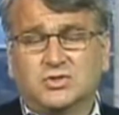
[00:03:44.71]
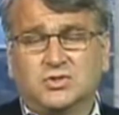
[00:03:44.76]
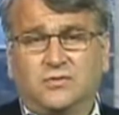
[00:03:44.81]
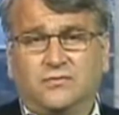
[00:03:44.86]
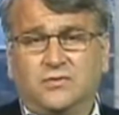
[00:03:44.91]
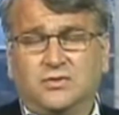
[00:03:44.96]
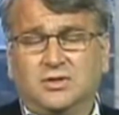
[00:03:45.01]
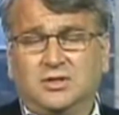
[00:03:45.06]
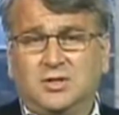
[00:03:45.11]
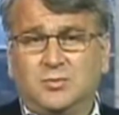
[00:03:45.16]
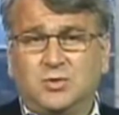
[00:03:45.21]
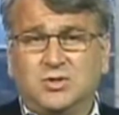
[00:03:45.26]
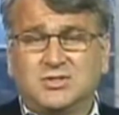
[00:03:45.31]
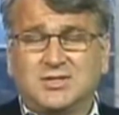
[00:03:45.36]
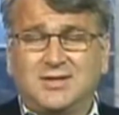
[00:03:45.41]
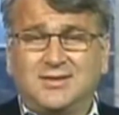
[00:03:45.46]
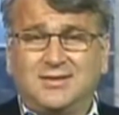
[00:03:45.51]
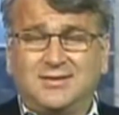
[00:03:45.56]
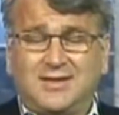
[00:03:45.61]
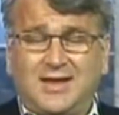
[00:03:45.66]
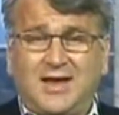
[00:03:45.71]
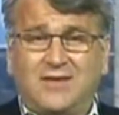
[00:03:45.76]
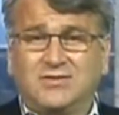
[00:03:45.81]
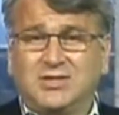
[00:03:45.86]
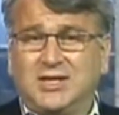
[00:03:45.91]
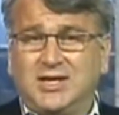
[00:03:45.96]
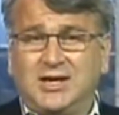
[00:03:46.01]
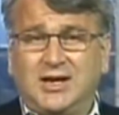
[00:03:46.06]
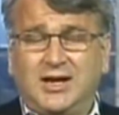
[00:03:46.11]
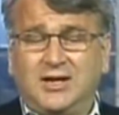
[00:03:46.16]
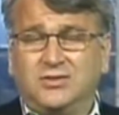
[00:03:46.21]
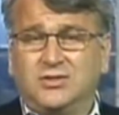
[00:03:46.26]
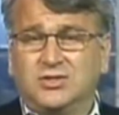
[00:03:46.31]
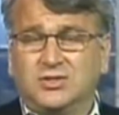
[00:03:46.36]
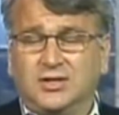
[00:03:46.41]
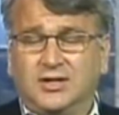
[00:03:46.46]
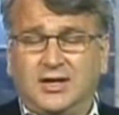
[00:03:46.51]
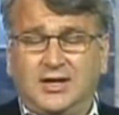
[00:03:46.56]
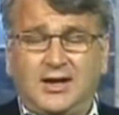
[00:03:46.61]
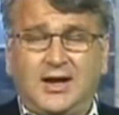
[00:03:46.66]
So for the Liberals, I think they have to get
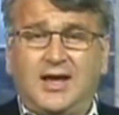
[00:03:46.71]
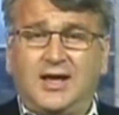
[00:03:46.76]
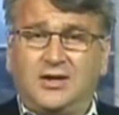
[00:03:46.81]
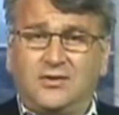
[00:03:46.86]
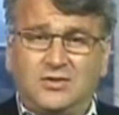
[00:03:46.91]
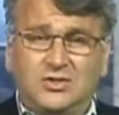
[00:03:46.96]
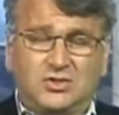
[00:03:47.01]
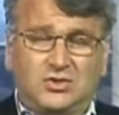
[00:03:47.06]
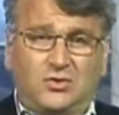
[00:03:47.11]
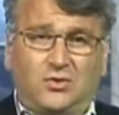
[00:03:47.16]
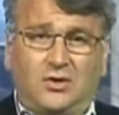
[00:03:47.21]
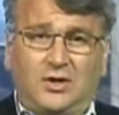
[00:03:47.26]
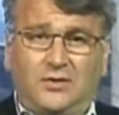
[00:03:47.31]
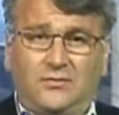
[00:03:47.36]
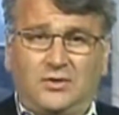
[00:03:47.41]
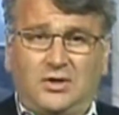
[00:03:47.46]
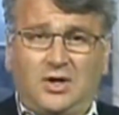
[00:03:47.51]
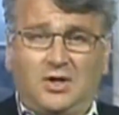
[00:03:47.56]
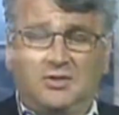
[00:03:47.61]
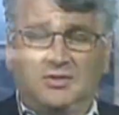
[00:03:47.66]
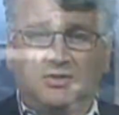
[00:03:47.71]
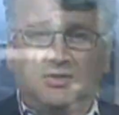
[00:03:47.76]
ahead of the story in regards